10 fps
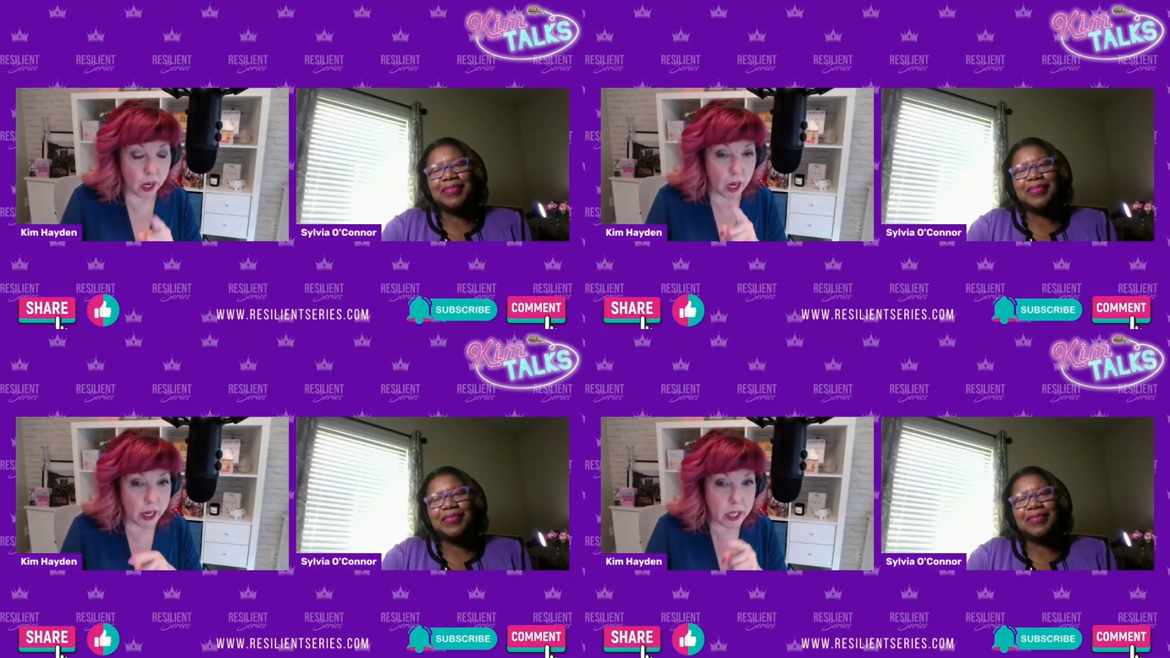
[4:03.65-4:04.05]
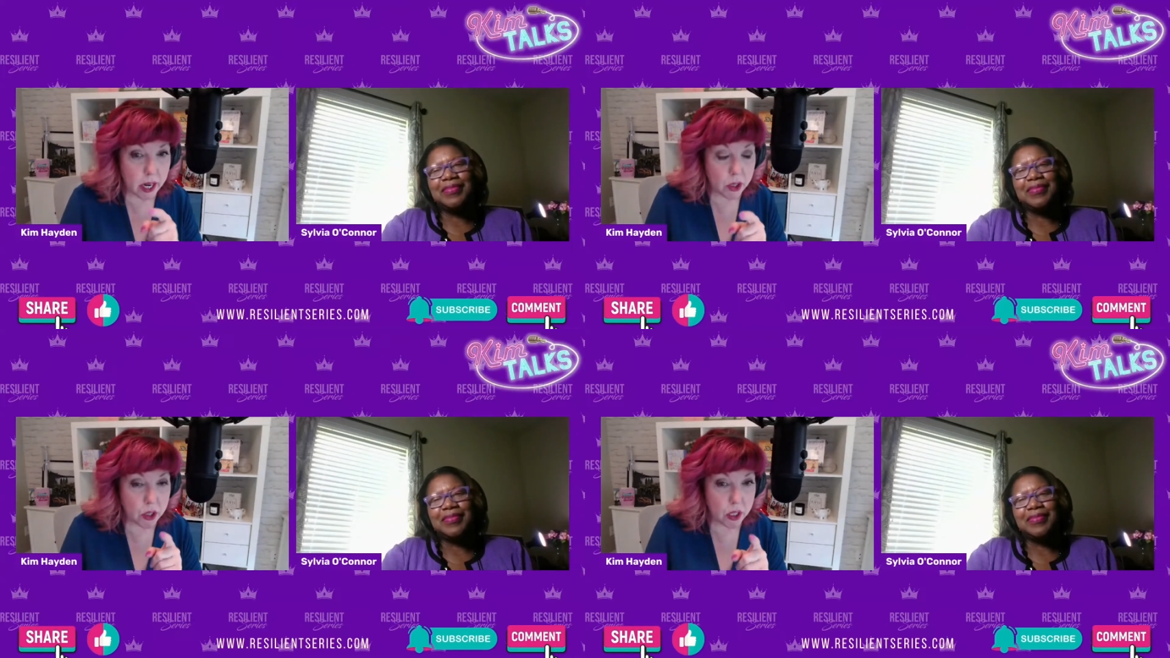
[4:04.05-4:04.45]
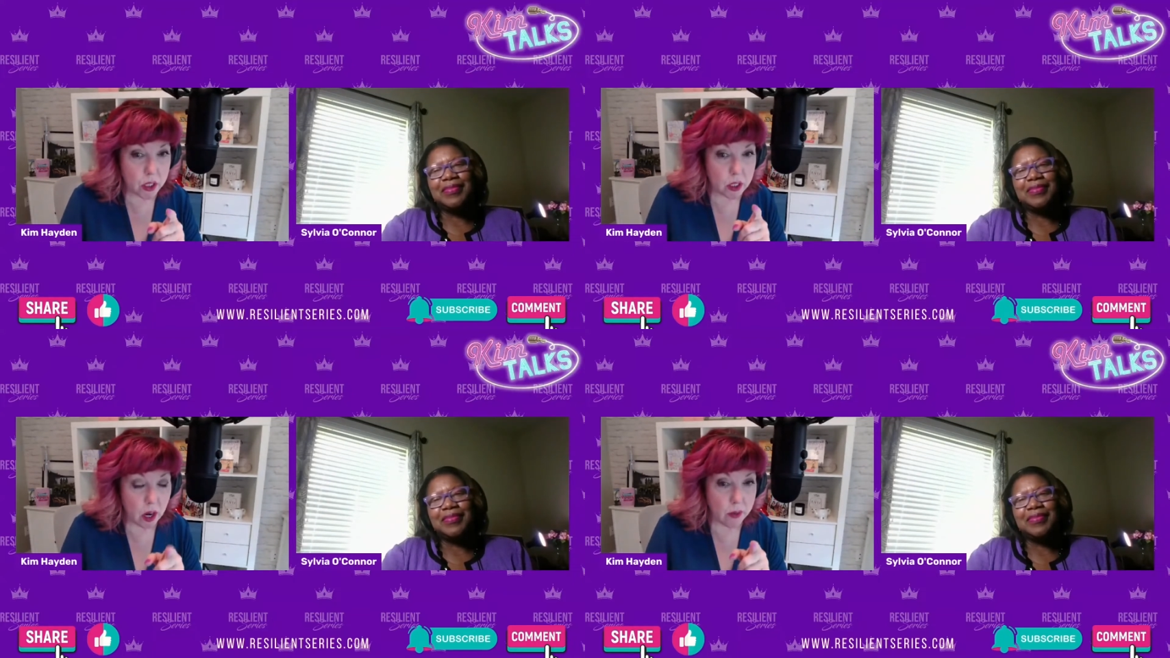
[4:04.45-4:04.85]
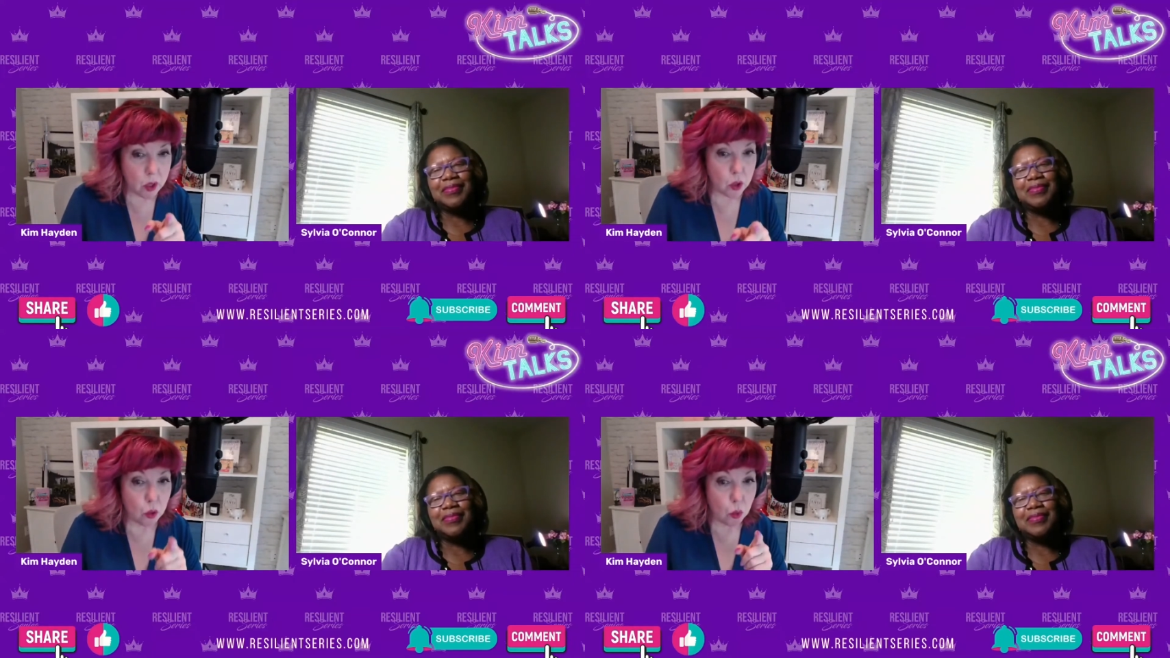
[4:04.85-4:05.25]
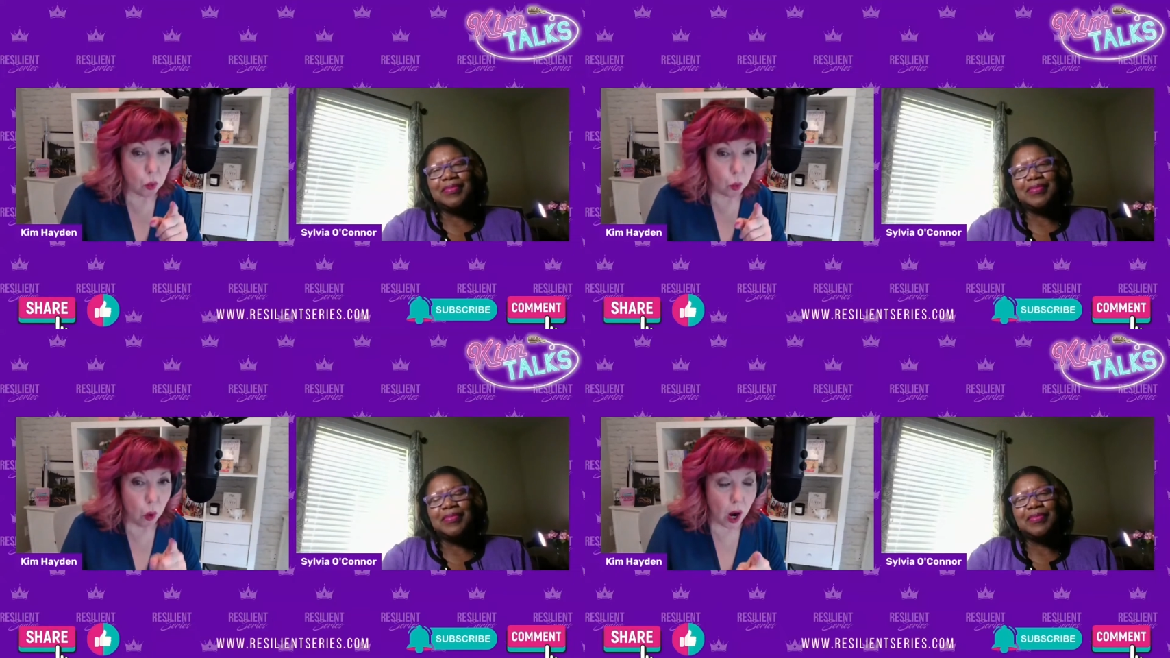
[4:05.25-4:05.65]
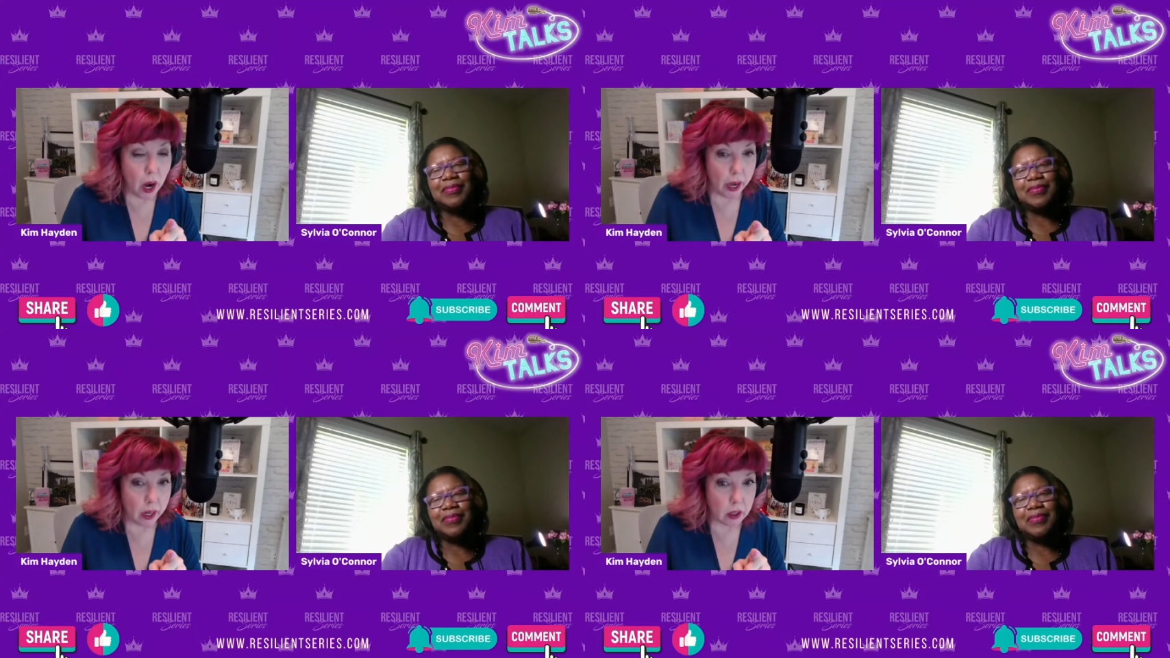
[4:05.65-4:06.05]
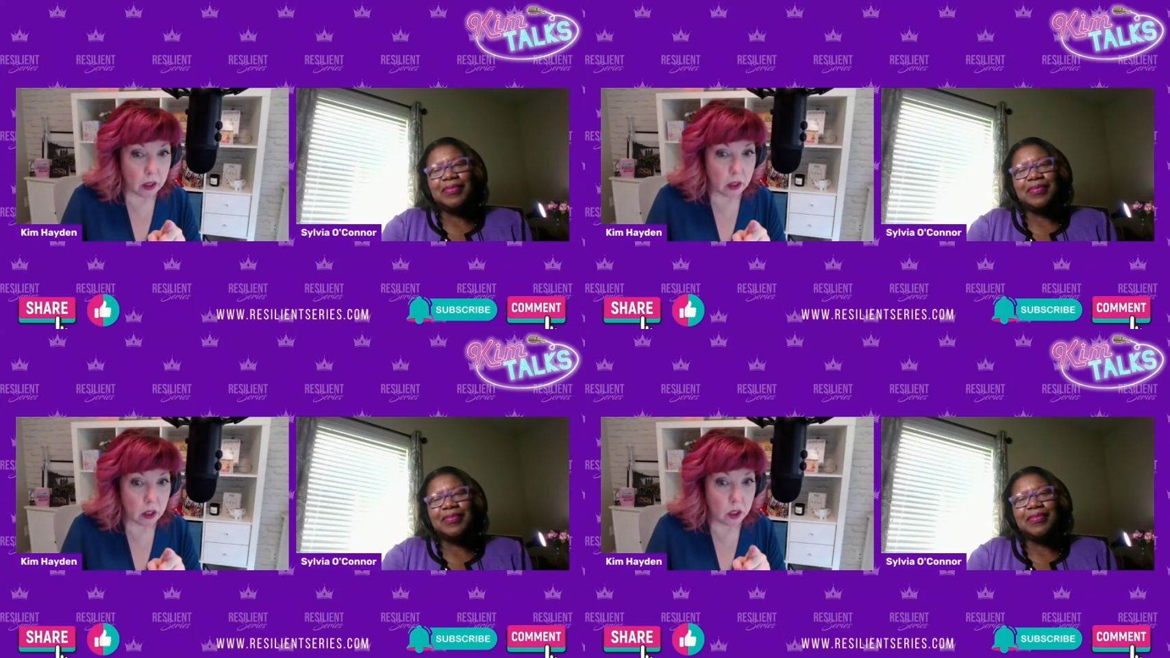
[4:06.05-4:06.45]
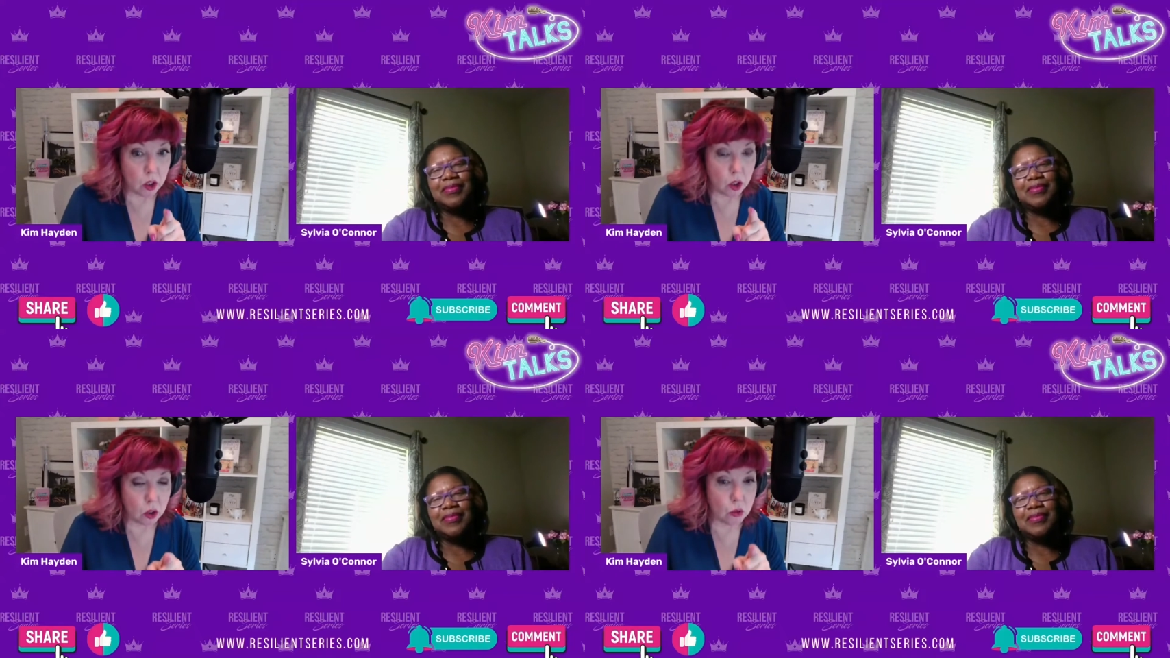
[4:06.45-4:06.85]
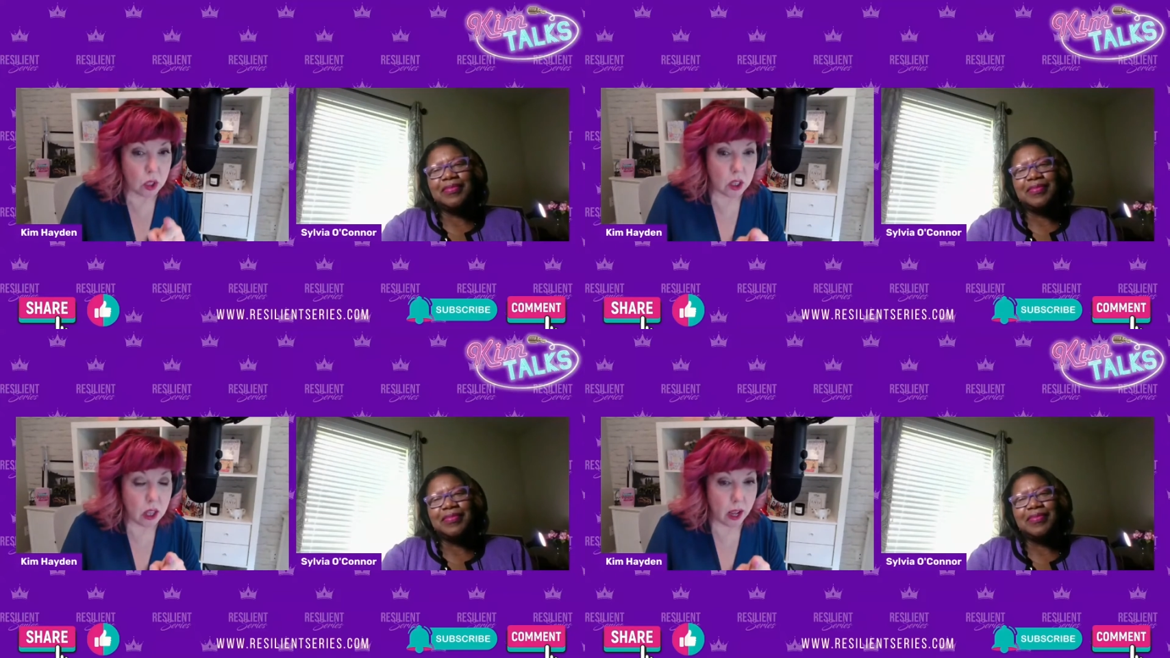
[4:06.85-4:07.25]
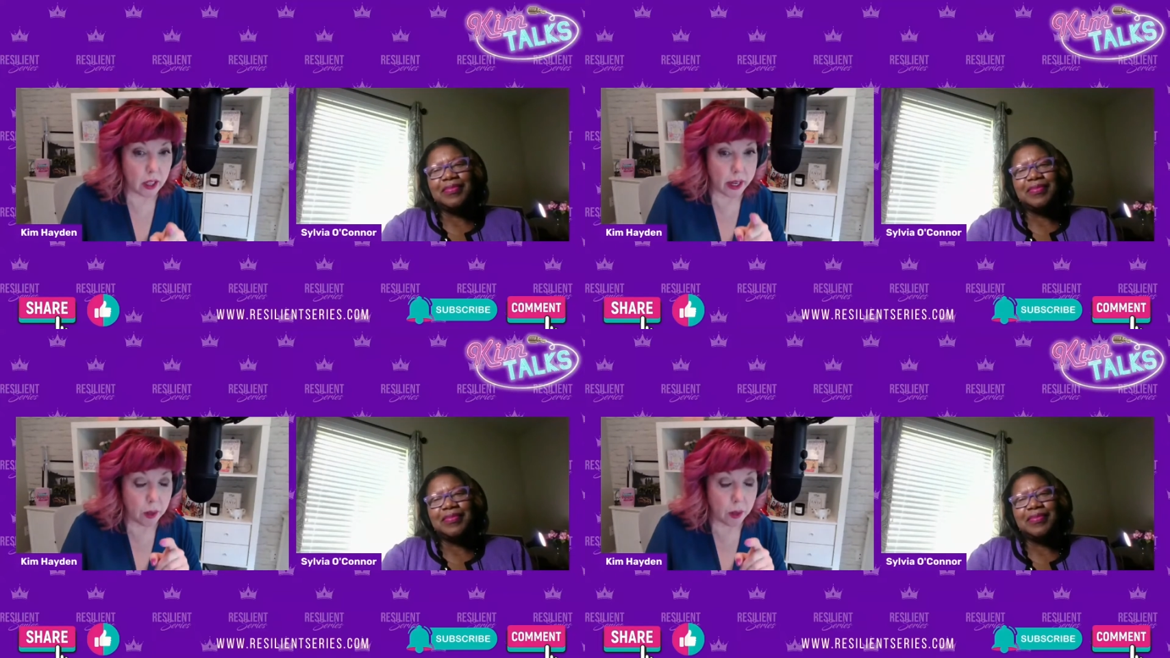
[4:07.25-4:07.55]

Speaker 1: I'd like to actually dive into why you did that.